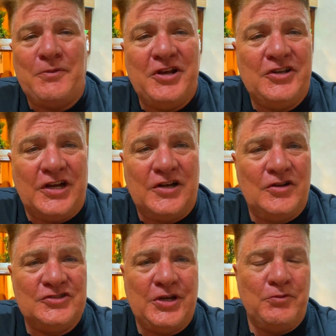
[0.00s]
I went and talked to
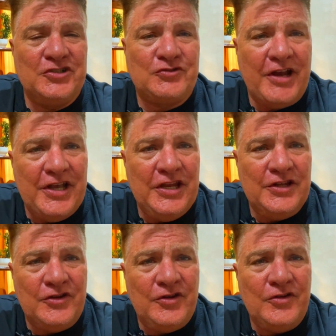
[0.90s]
coach, hey, what does Grant
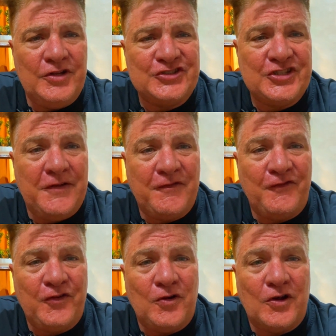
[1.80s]
need to do to sniff the
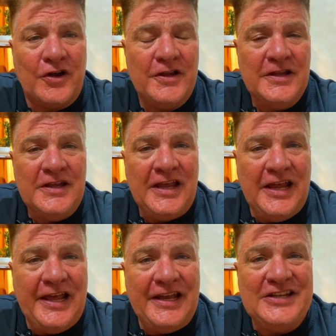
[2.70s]
floor?
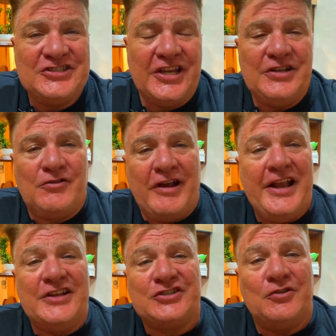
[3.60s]
And he said,
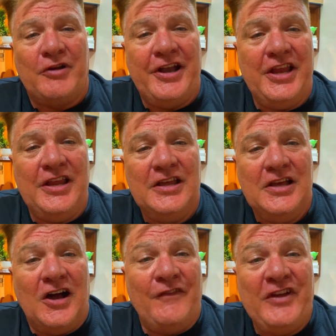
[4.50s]
Grant isn't ready
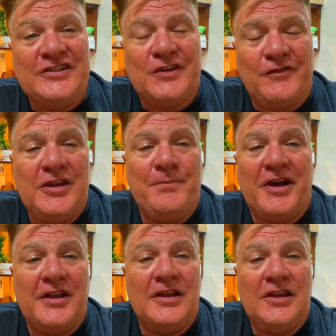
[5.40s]
offensively,
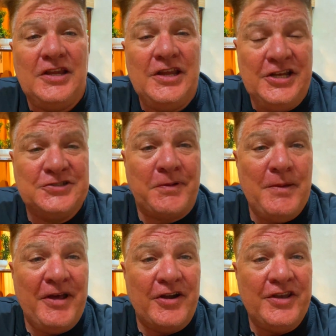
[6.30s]
but he needs to
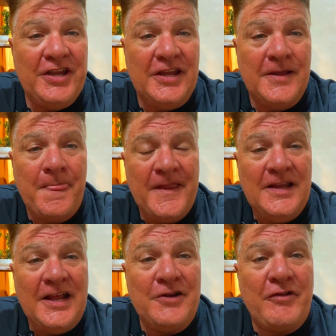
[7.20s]
play better D.
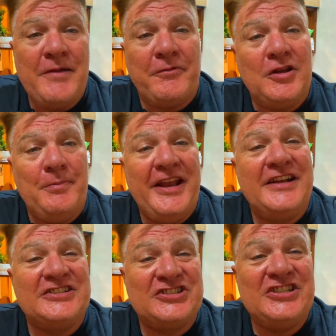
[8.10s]
And Grant really made
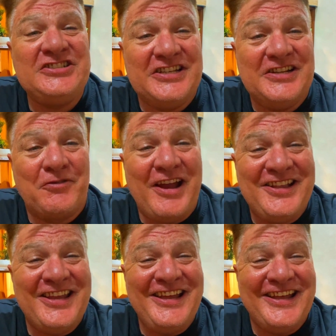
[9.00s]
a decision
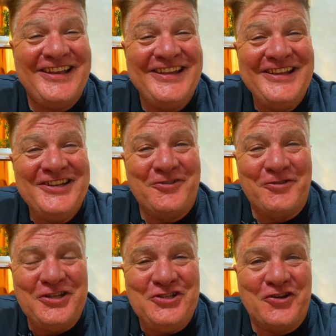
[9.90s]
right then to
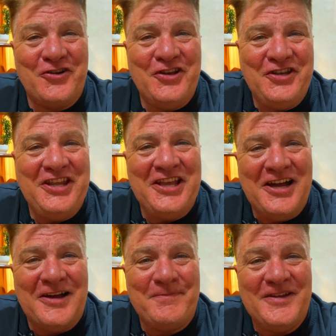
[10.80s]
really turn the D
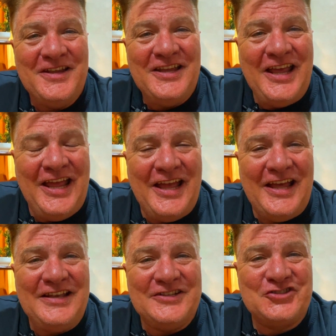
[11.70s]
up.
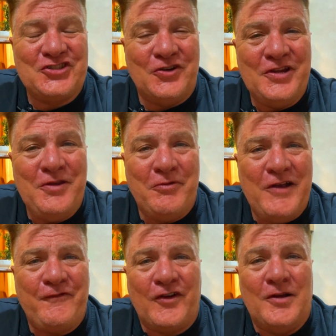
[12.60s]
And so he
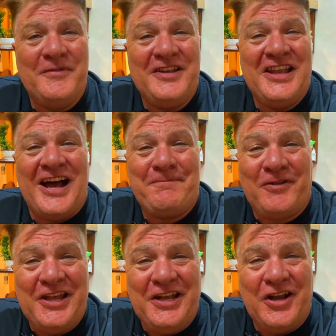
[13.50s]
went from not
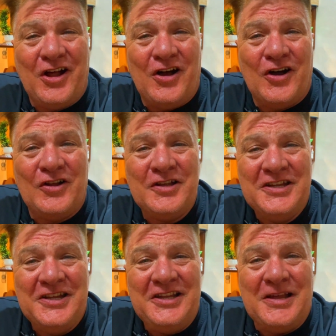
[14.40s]
playing at all
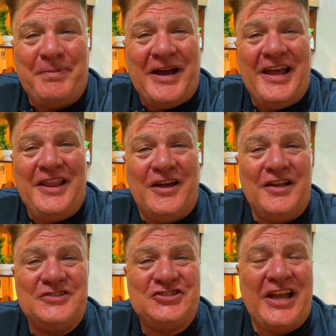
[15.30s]
that by
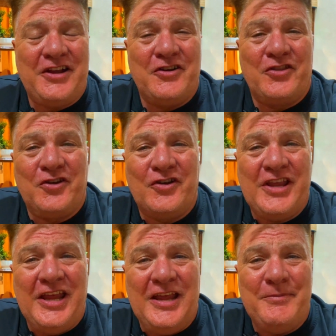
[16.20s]
the second or third
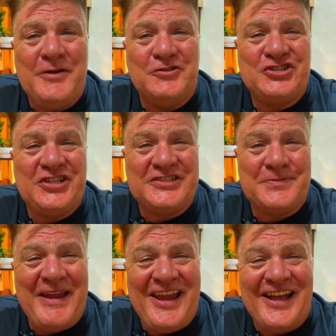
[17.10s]
game, he was
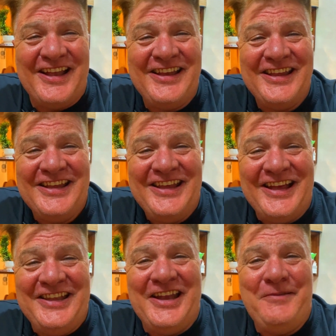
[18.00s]
sixth man,
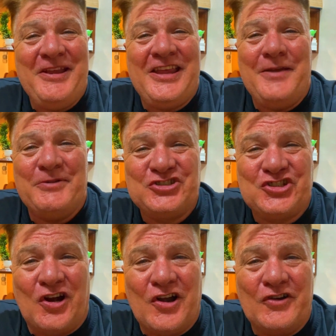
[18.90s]
and then he became a
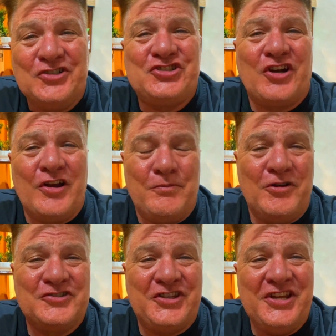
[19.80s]
starter and started
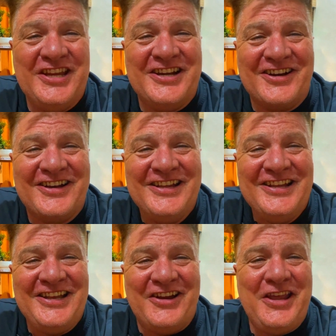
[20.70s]
most of the year.
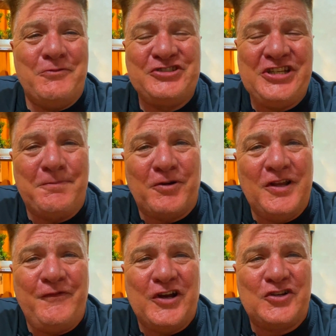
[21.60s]
Now, again, was he a
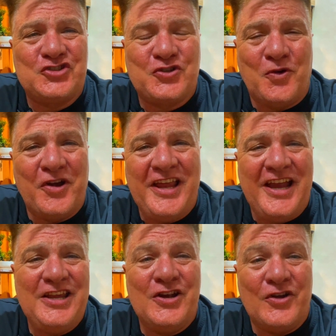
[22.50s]
prolific scorer
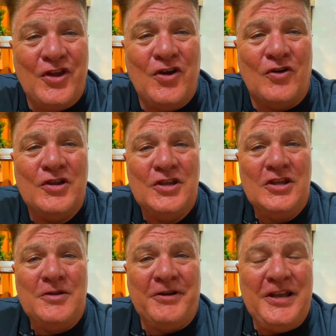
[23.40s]
that year? No.
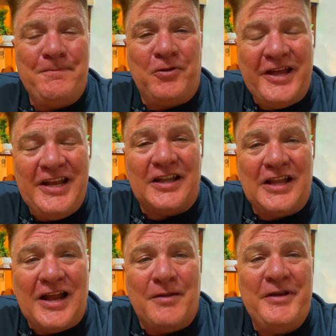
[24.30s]
But he played a
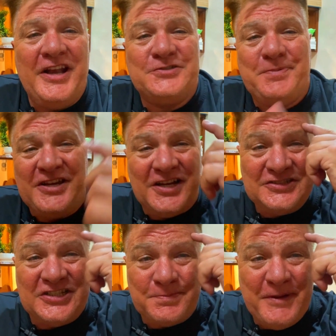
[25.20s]
lot of minutes
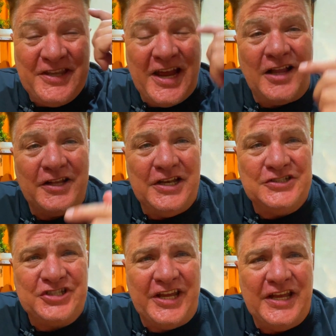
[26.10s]
because his mentality
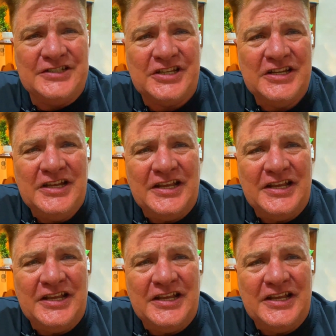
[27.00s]
changed.